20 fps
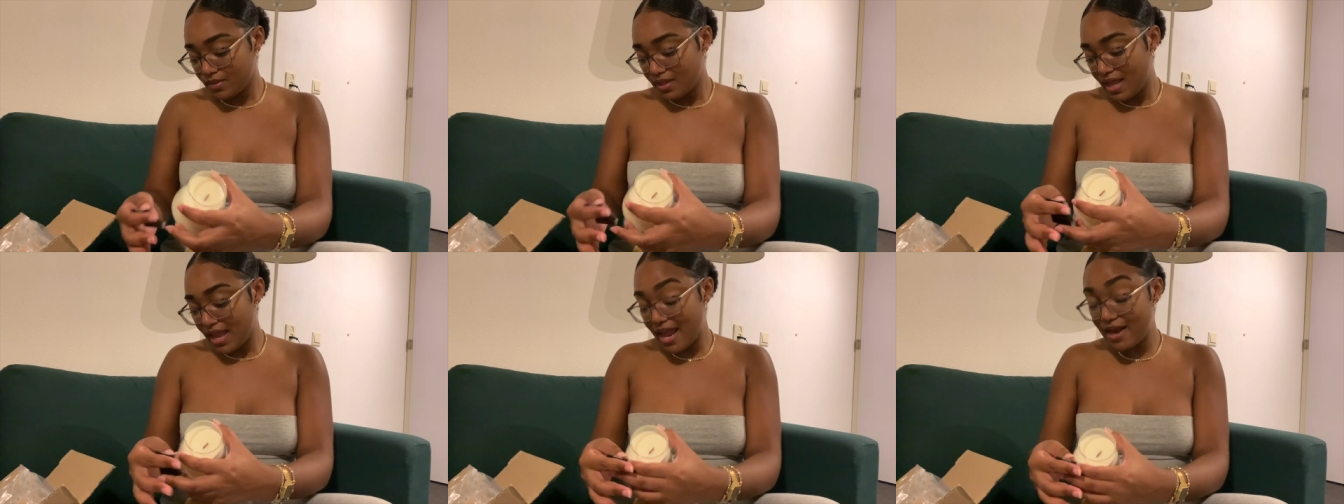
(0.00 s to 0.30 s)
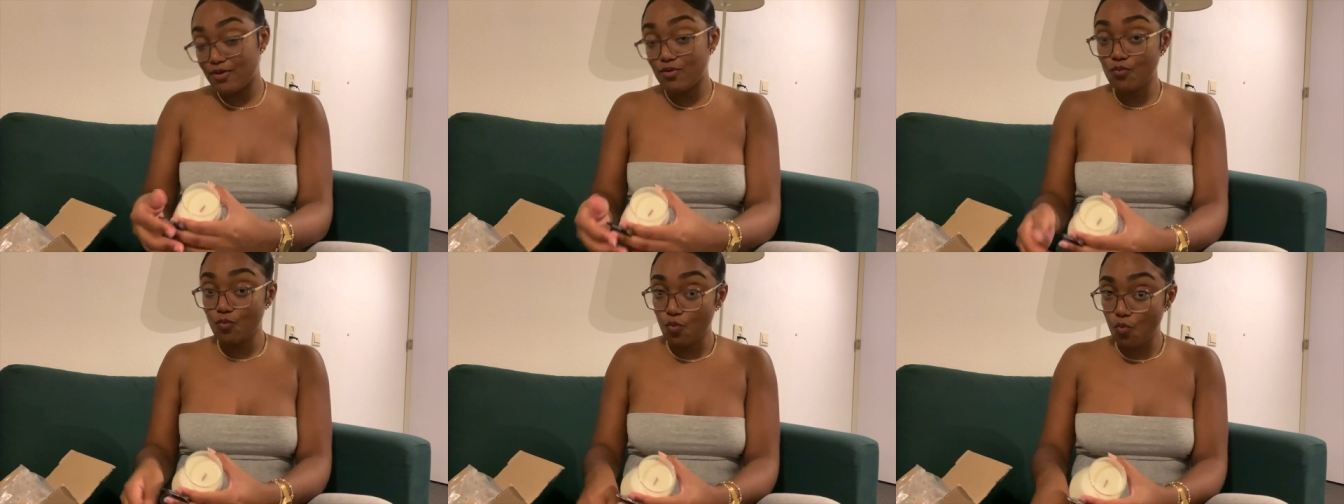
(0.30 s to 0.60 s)

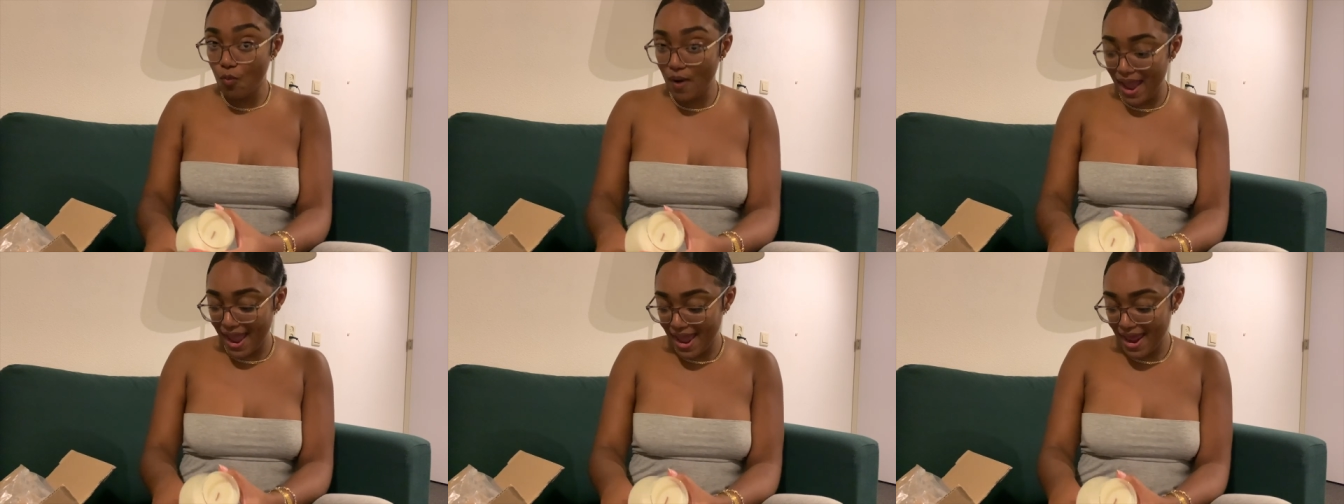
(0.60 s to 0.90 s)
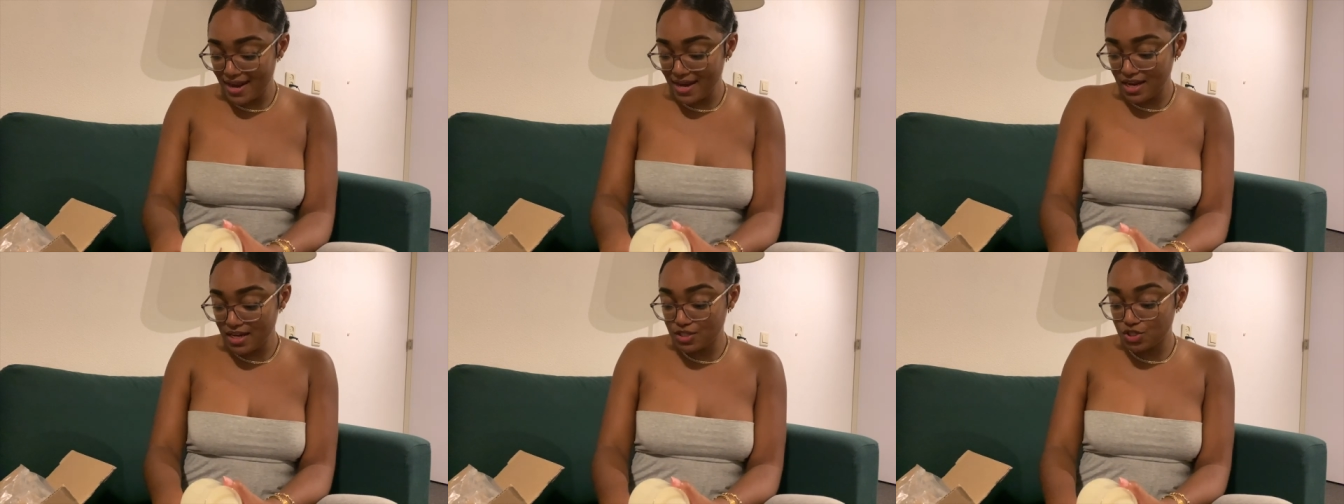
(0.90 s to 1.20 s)
and
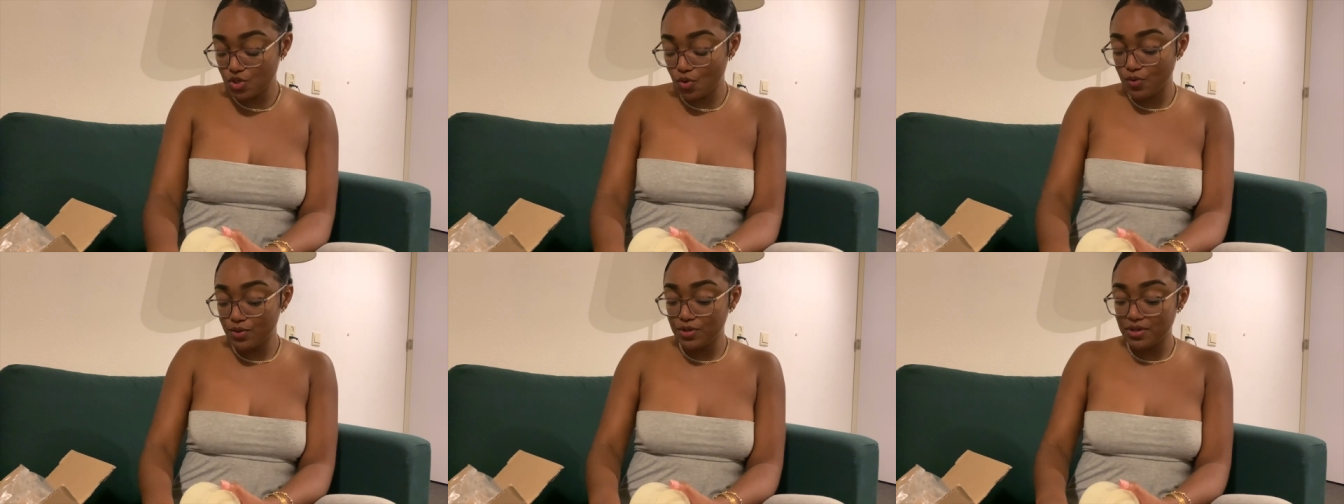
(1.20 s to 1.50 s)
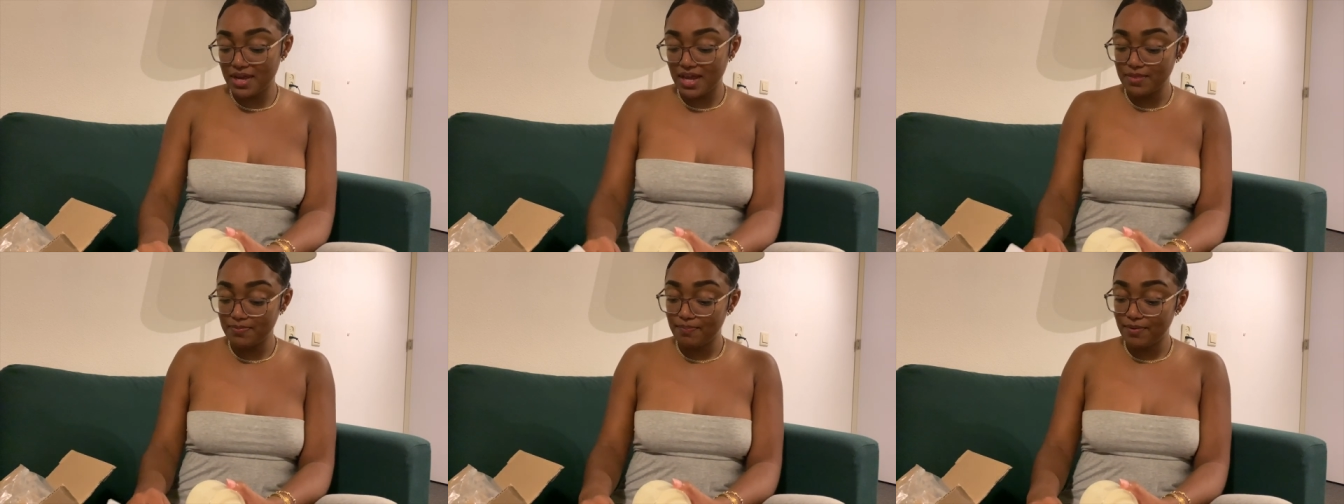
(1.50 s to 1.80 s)
when. So you
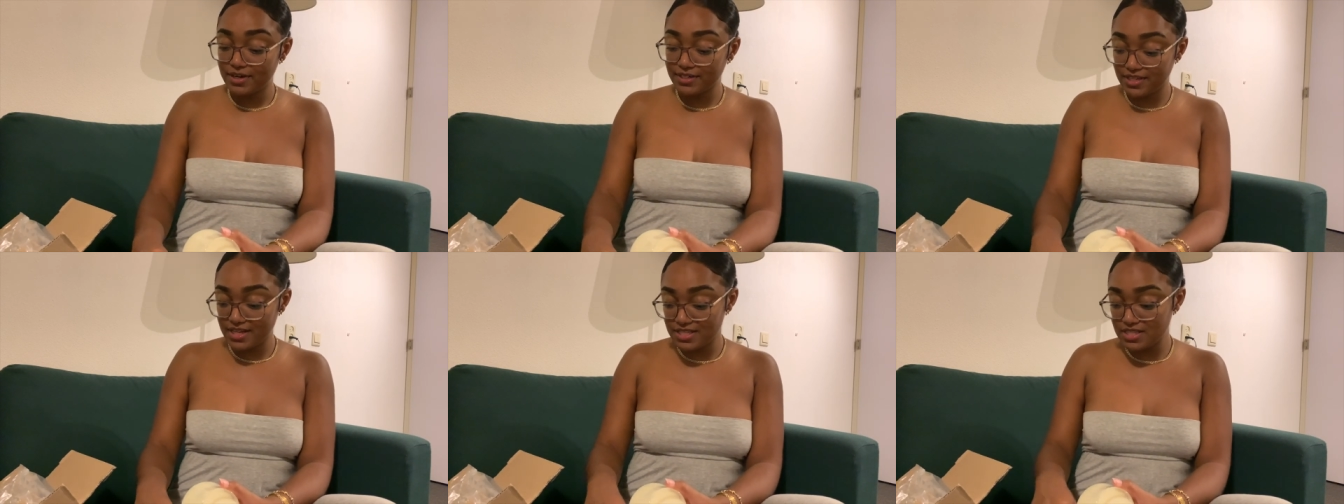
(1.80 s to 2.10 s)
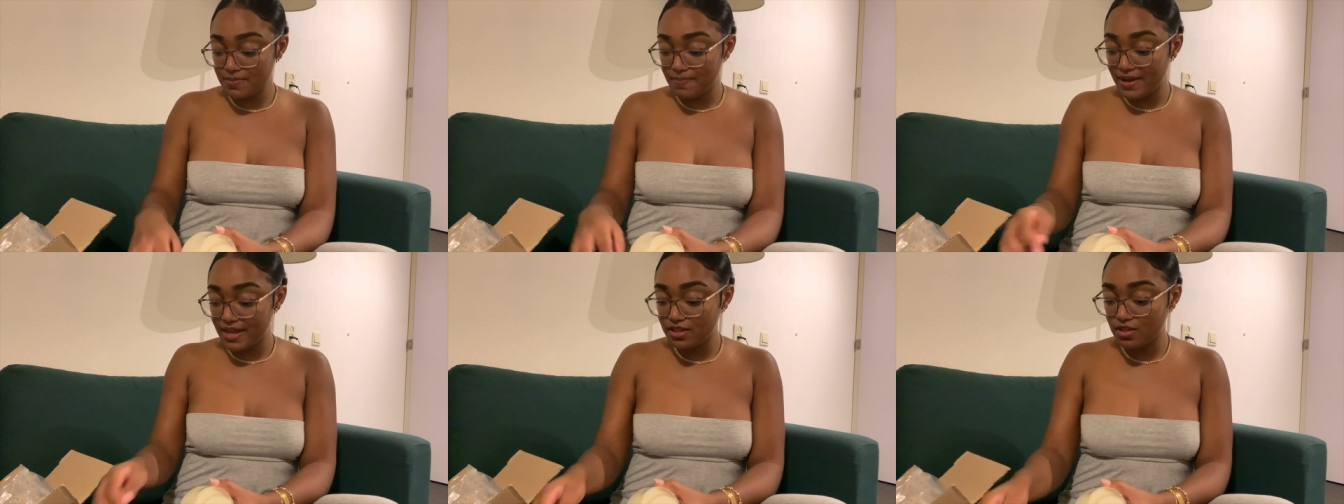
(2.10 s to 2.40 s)
can
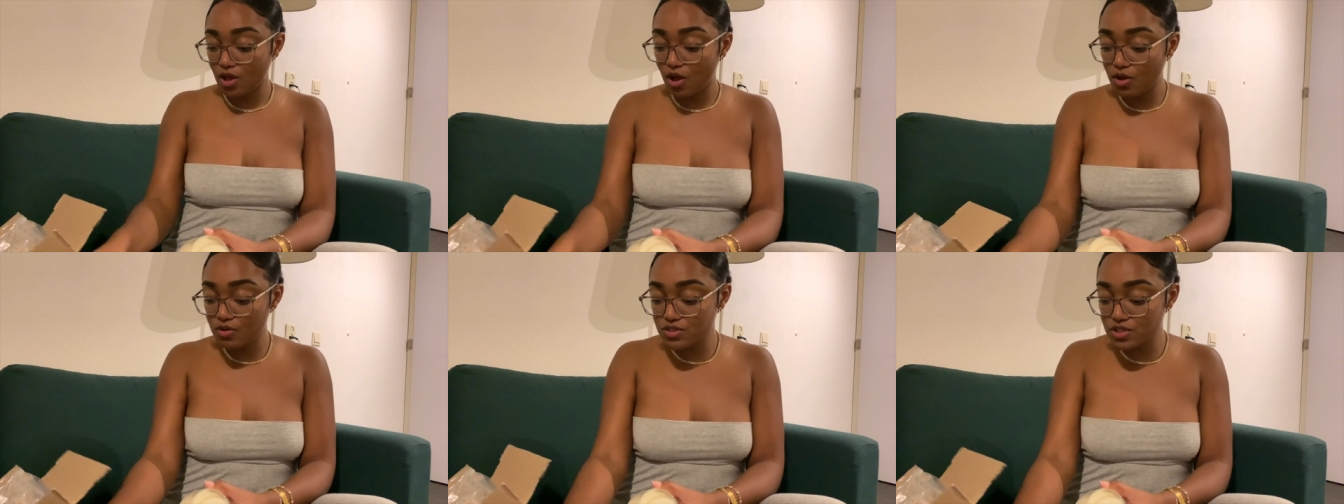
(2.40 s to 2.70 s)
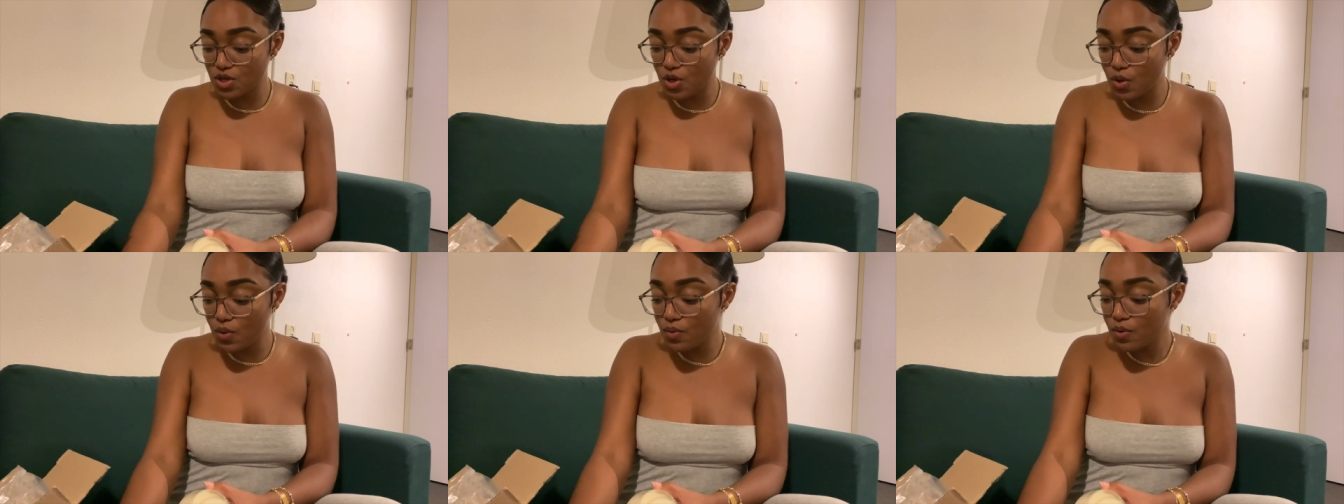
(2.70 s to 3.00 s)
participate
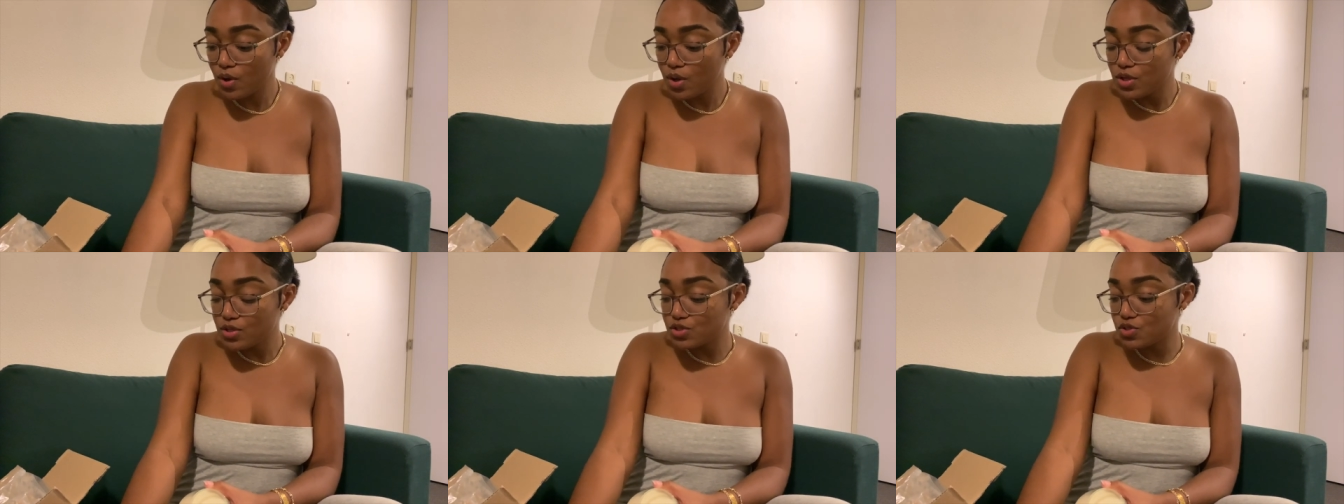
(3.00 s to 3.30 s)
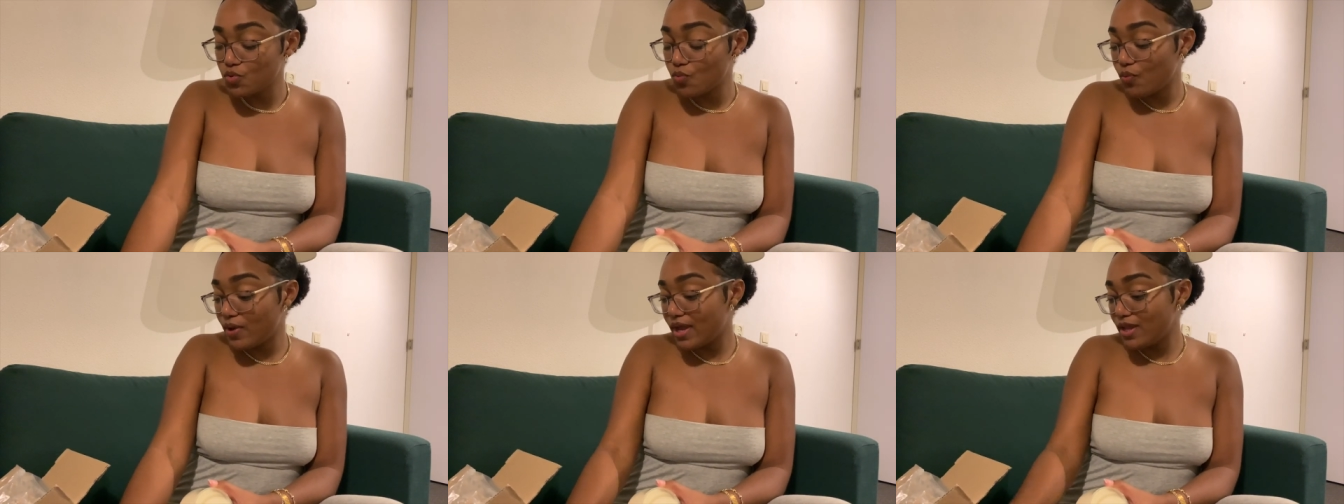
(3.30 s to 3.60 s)
also
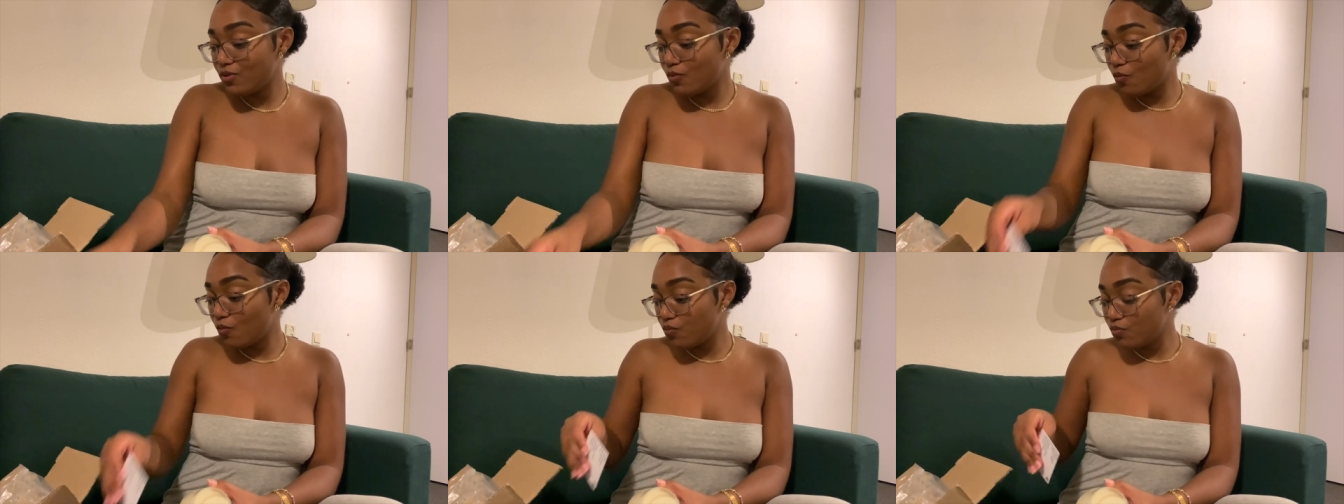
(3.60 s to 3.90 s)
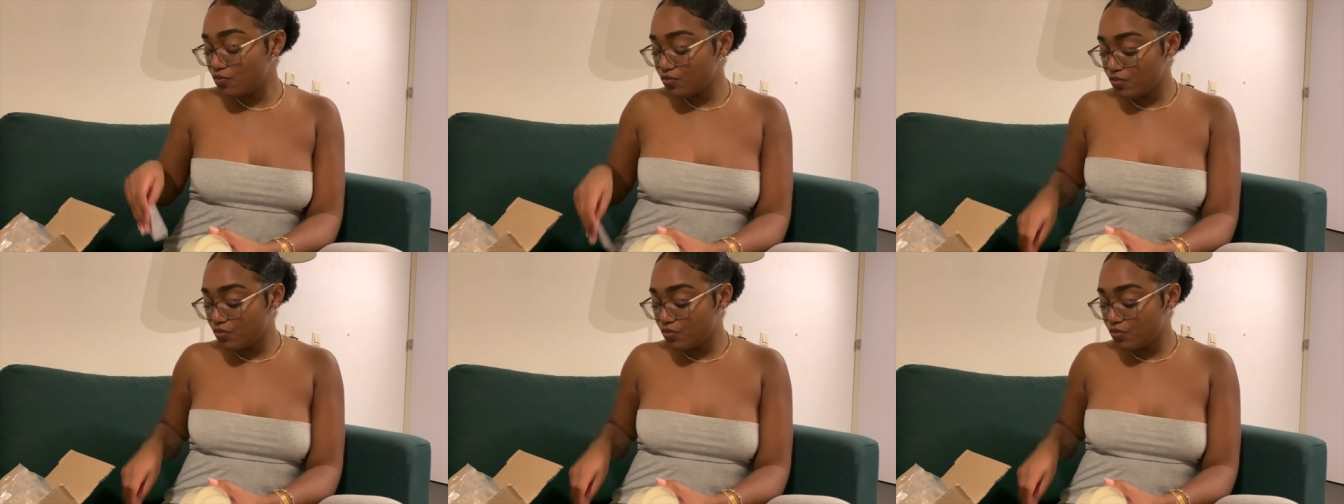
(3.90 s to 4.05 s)
to win